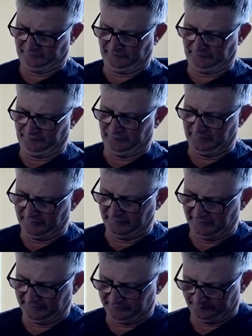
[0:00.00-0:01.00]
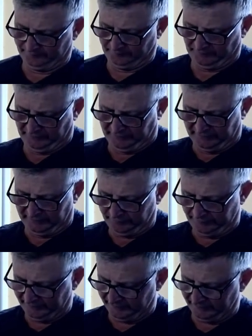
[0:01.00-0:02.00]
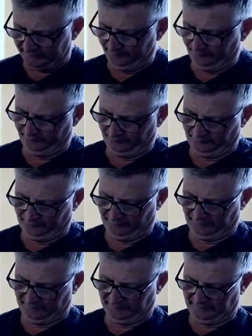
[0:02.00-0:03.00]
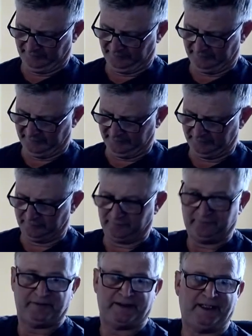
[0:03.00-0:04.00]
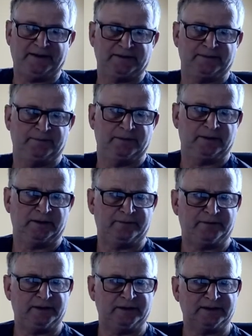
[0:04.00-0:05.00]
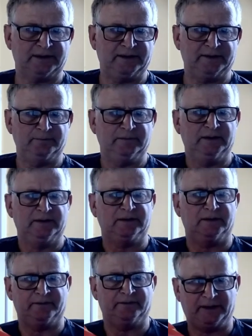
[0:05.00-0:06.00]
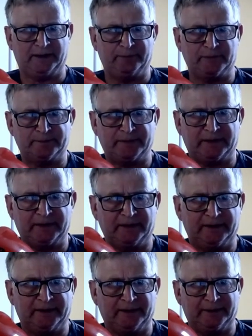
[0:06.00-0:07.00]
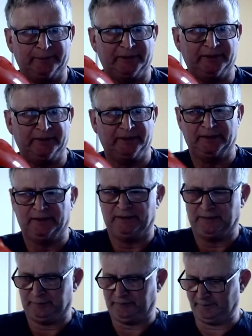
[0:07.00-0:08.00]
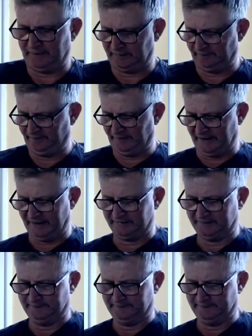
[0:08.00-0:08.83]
If you untwist them so they're sort of flat, if you can see them, if the camera's picking that up, if you make them flat,